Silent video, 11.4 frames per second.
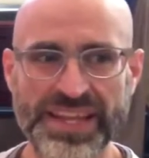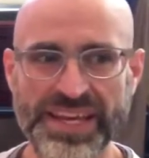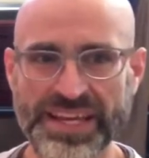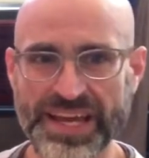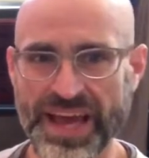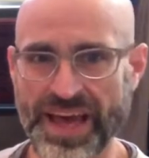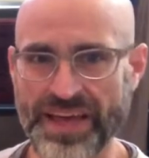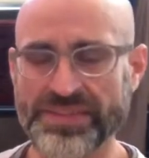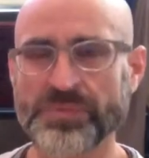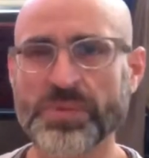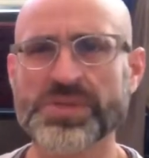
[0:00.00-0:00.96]
Like I
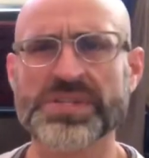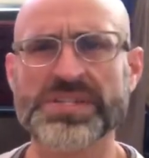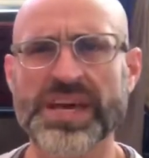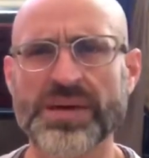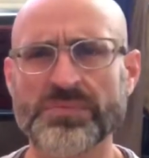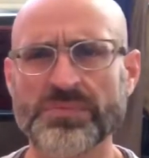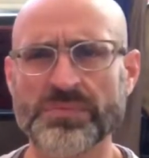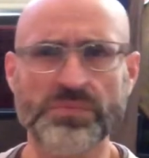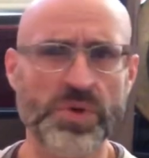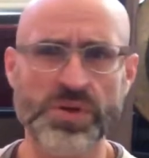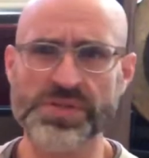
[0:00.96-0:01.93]
think most of the time,
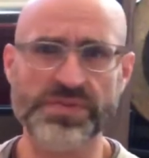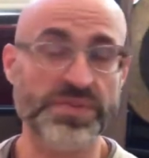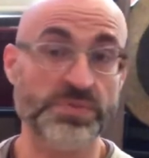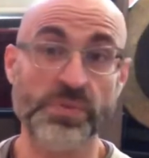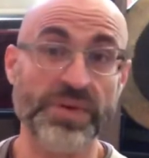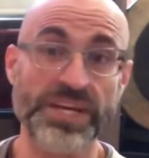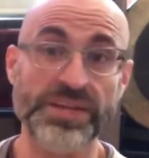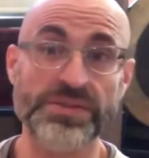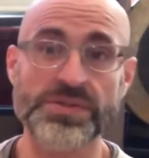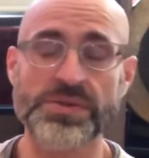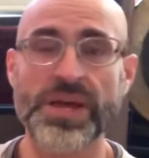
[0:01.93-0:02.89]
most of us, when we get
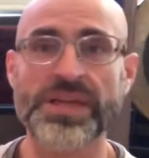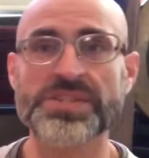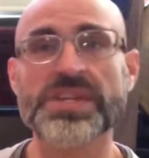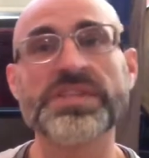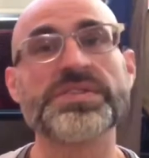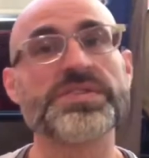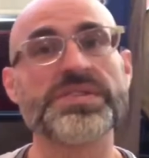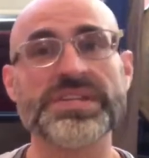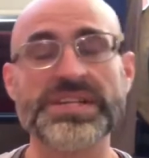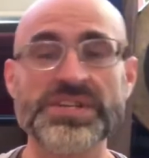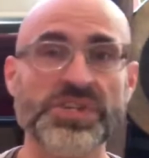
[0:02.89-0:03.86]
into astrology, this is
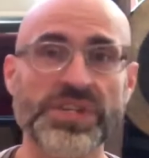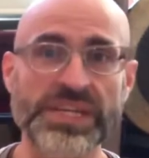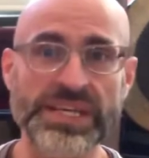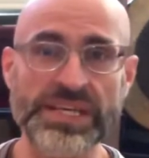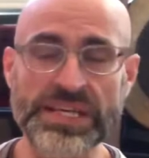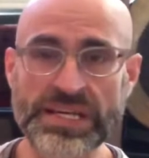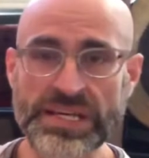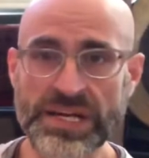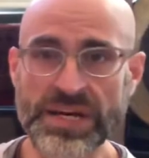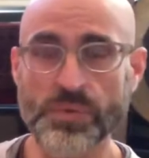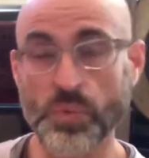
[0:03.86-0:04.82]
initially
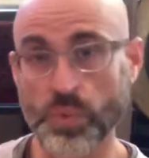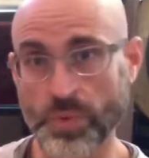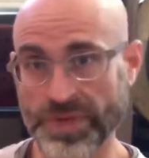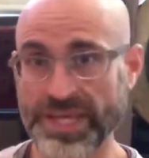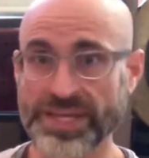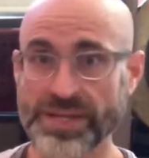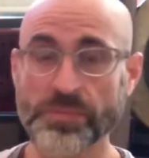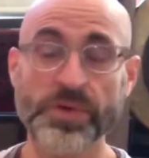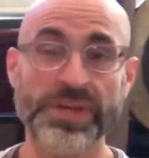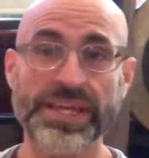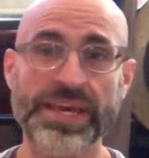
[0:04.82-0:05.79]
what we end up
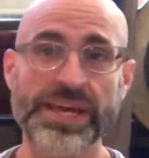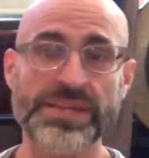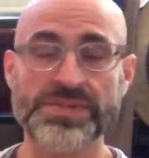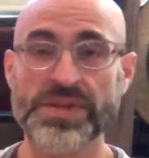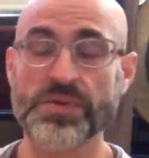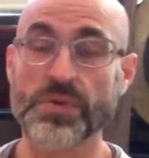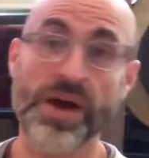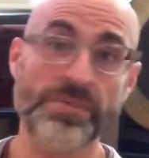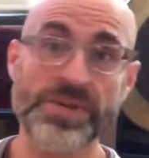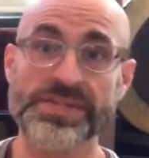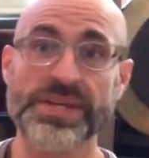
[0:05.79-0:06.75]
looking at is oh,
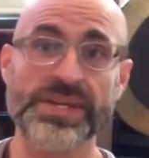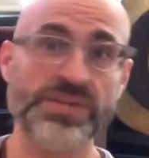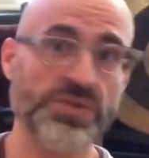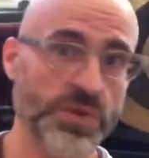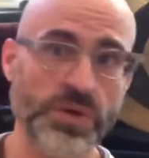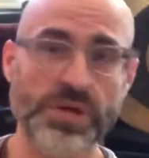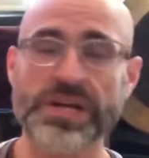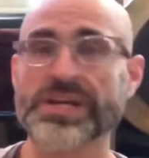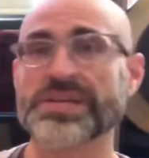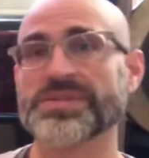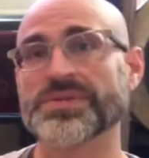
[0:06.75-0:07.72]
I'm a sun in
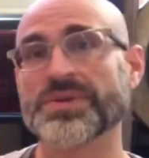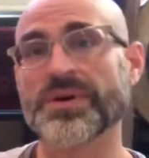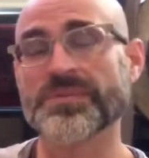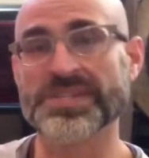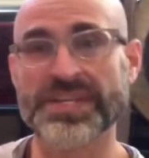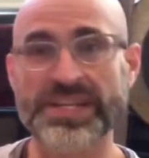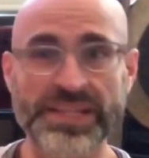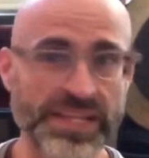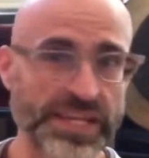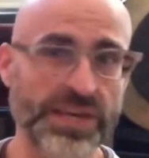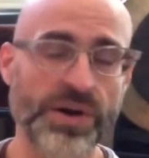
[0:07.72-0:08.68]
Taurus or I'm a sun in
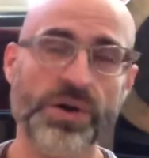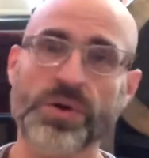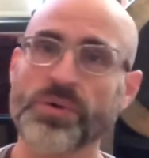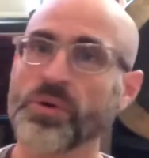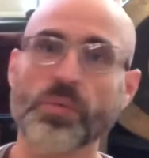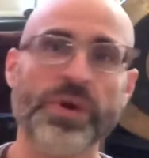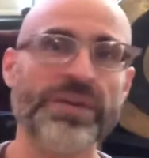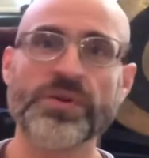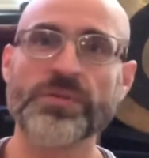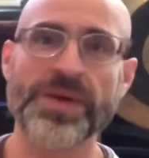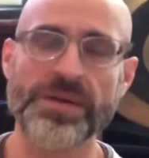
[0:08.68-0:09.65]
Leo or
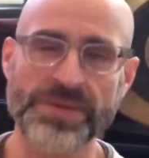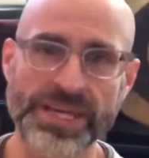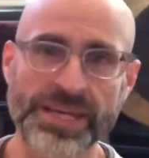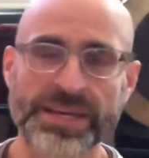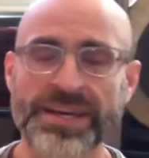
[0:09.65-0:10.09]
whatever it may be.